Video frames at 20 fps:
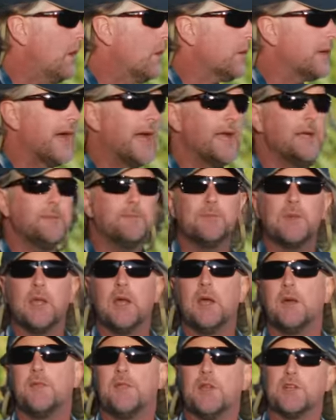Okay?
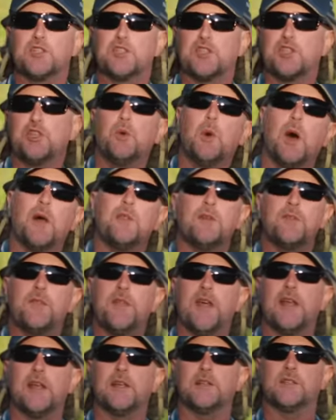There's two other
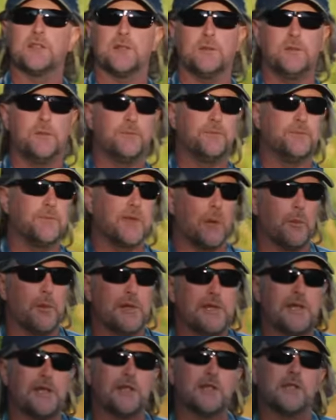things that
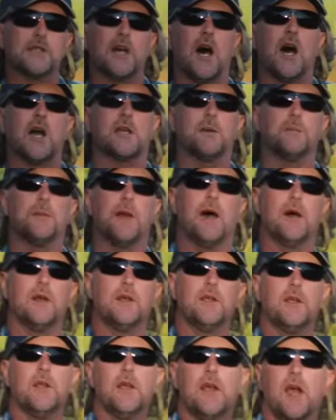we need to talk about.
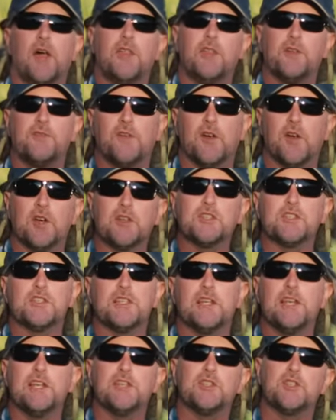And the
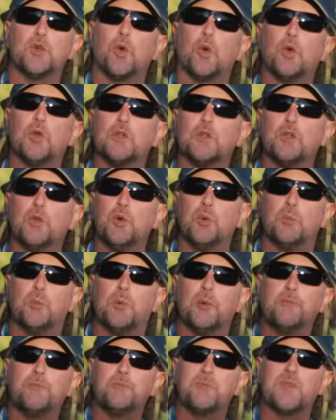first is your loop,
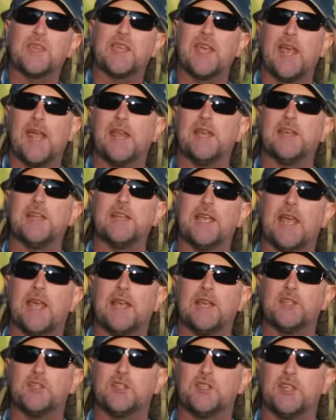the candy
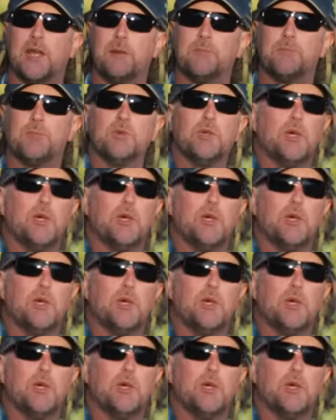cane shaped